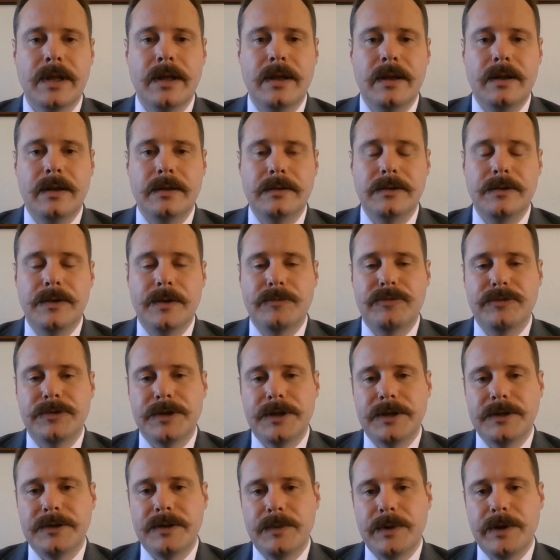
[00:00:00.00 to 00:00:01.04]
So the
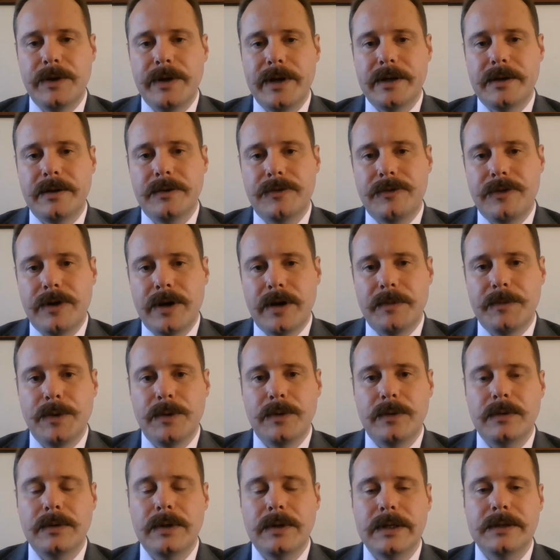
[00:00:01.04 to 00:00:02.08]
procedure when you get to the
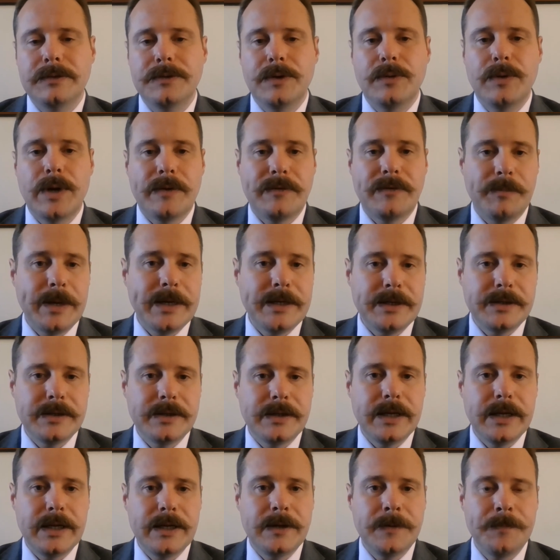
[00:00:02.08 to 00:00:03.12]
tribunal is you'll have a mention
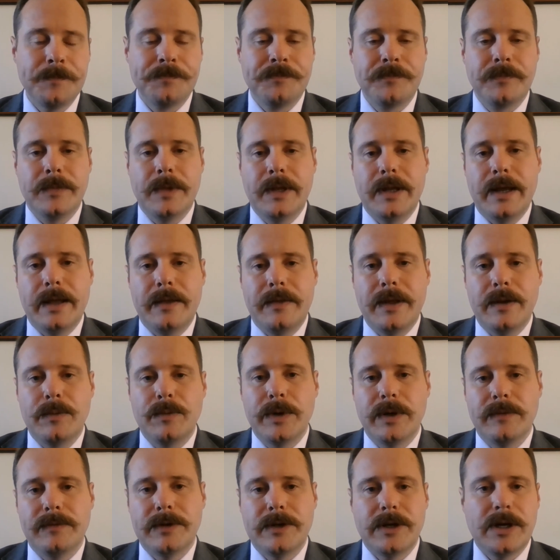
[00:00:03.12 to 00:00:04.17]
date and they will give
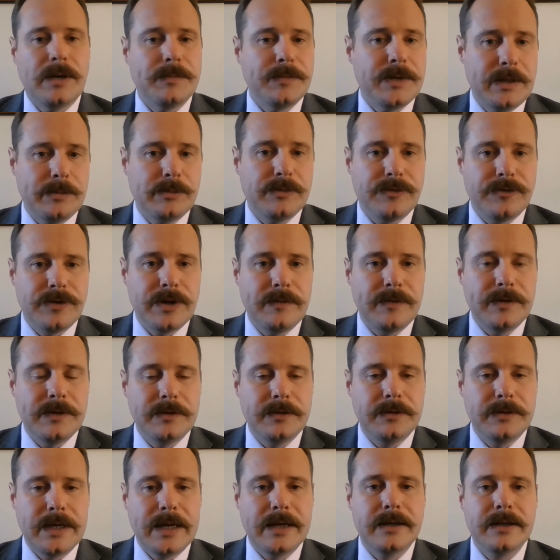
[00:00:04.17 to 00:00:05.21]
a timetable for evidence
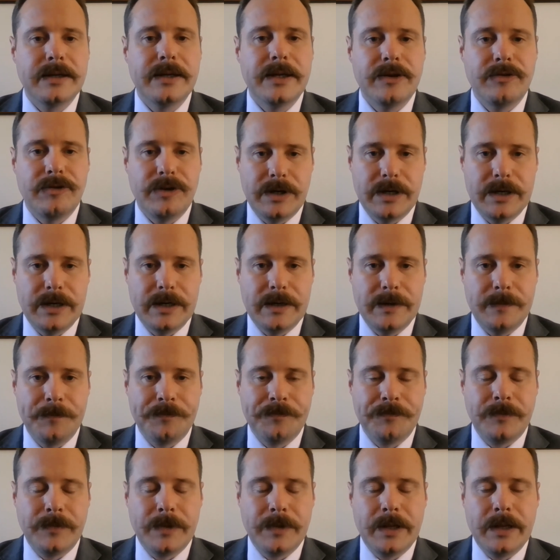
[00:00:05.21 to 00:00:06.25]
and a hearing date.
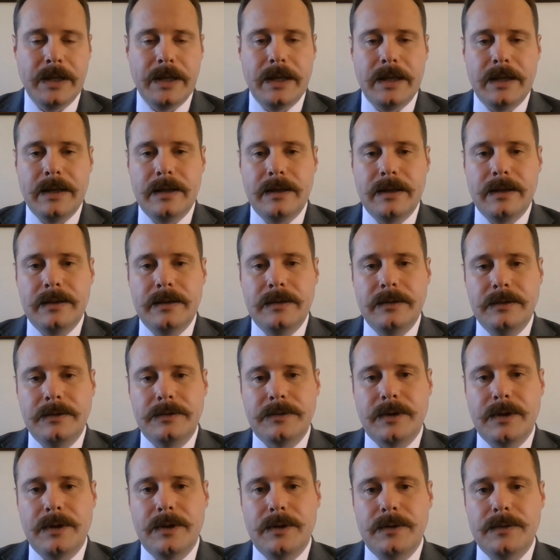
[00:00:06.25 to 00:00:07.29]

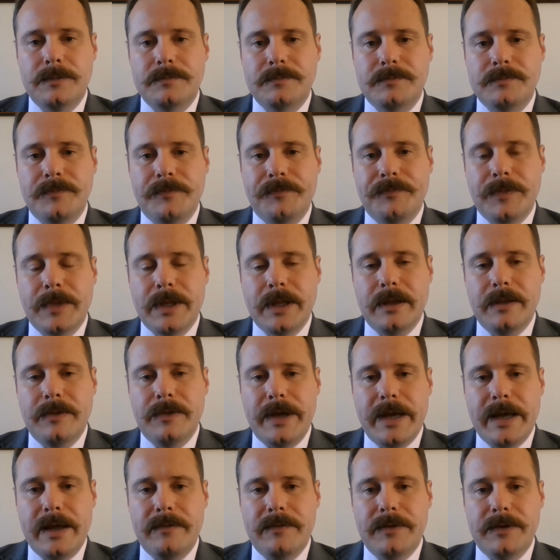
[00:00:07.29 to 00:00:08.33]
So the
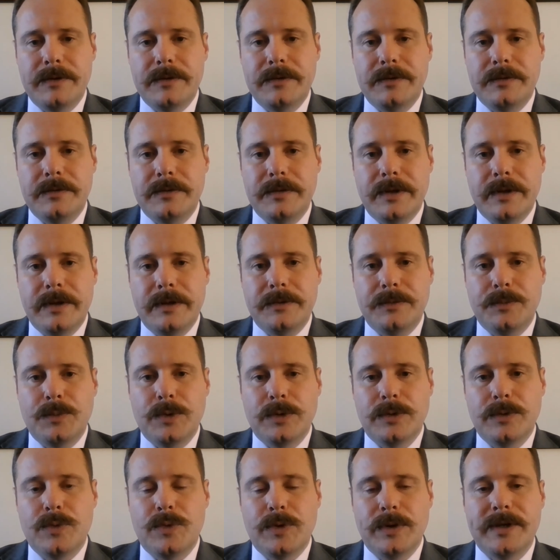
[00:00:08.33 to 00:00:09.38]
evidence is what's
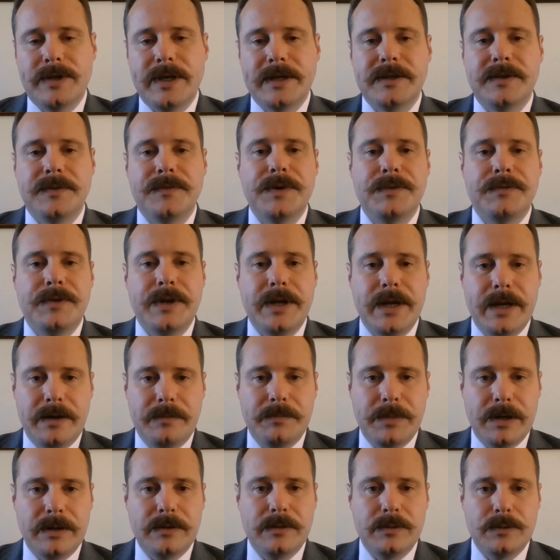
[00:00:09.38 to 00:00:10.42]
called a Section 58
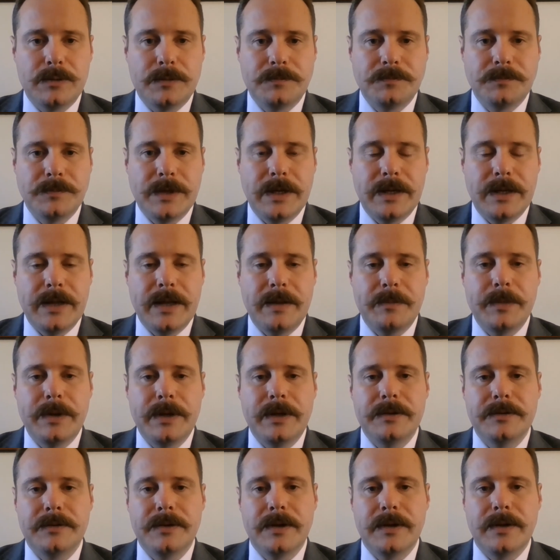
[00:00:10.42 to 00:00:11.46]
bundle, and that means
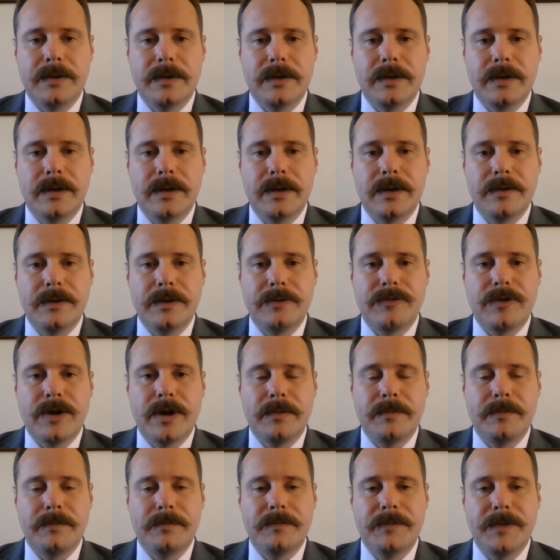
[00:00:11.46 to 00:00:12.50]
that uh, the, tri-
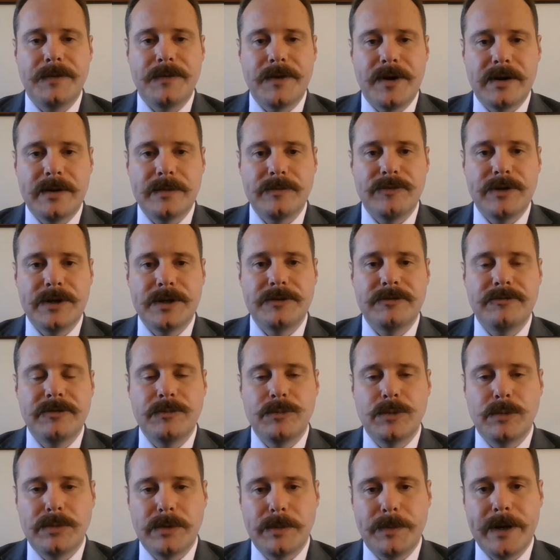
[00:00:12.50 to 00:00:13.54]
the firearms registry will
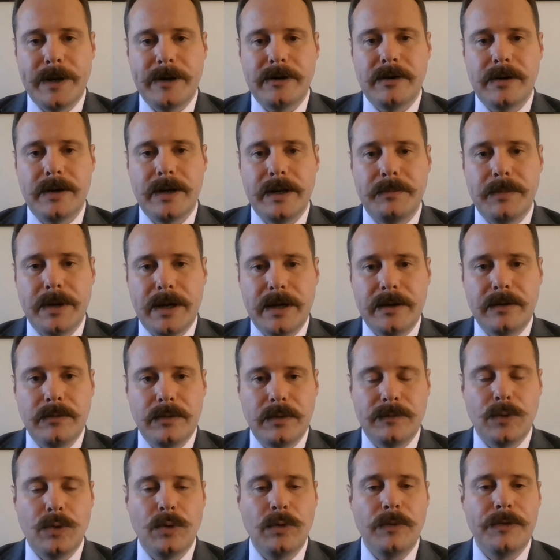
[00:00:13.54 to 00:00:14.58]
prepare a bundle of
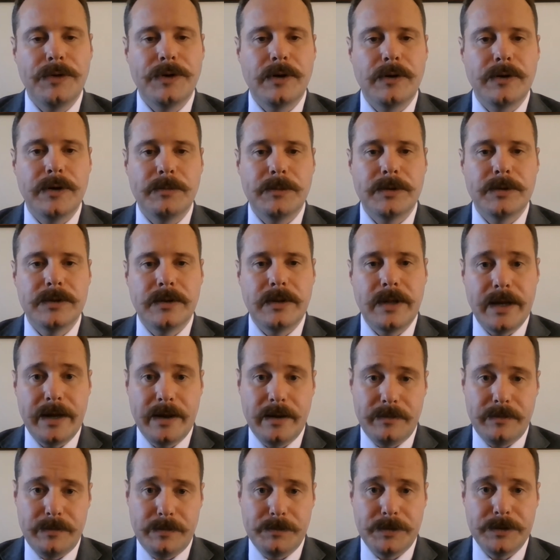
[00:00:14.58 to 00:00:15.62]
all of the documents that they
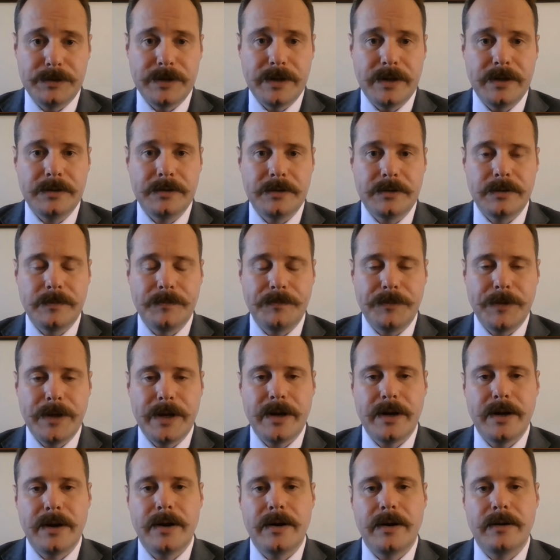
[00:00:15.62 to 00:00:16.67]
possess that
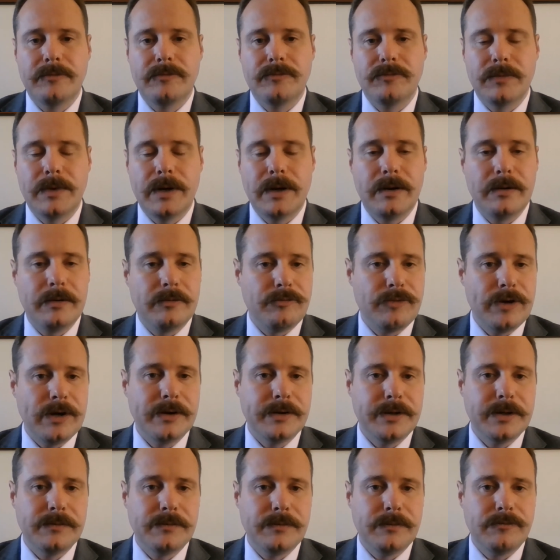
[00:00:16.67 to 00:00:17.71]
are
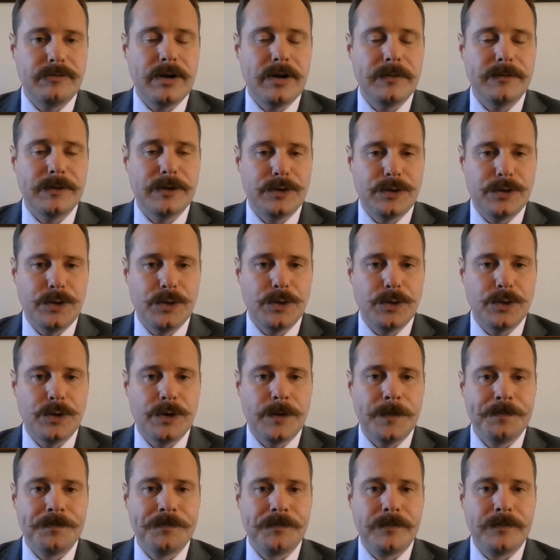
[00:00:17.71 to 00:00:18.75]
relative relevant to your
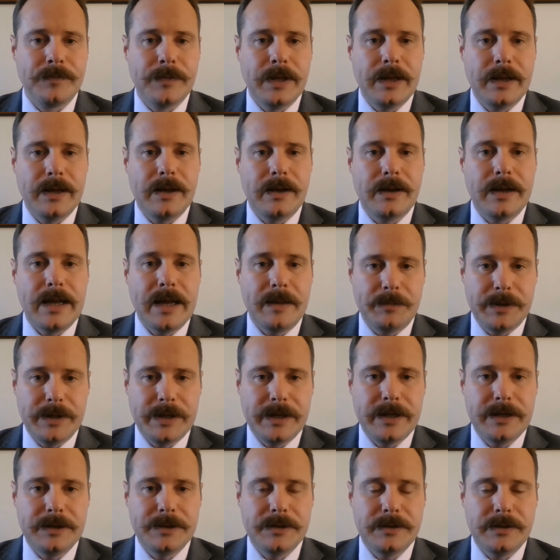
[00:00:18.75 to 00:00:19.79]
uh,
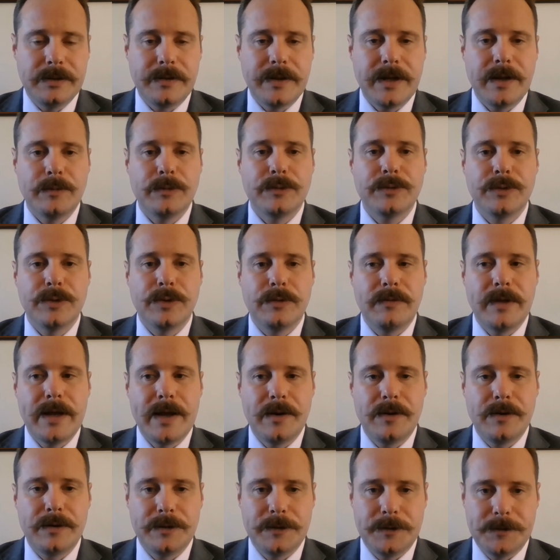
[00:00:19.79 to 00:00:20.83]
application, and they will serve that
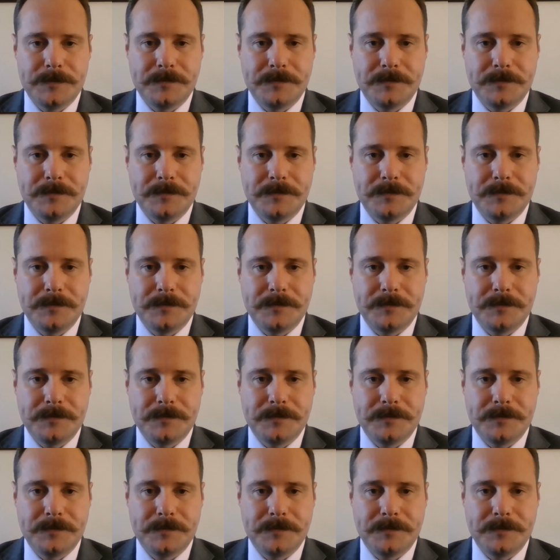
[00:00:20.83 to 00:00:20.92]
on you.